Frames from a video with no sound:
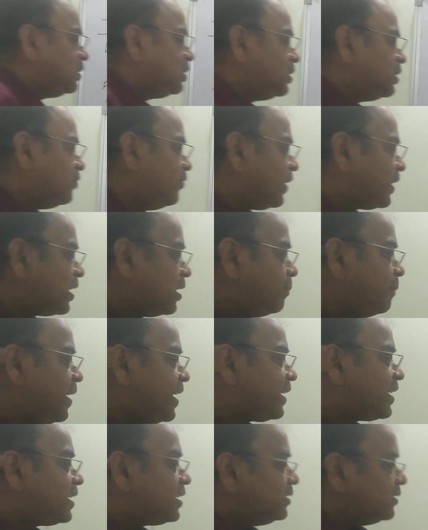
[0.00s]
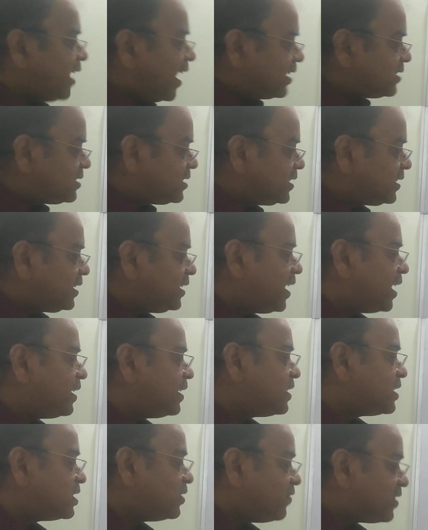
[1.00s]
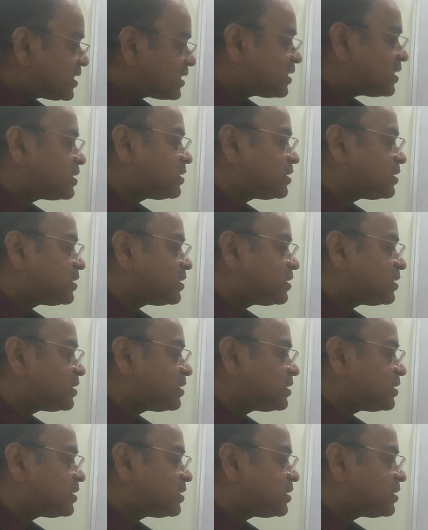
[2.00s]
we can make it non-sticky and it is viscous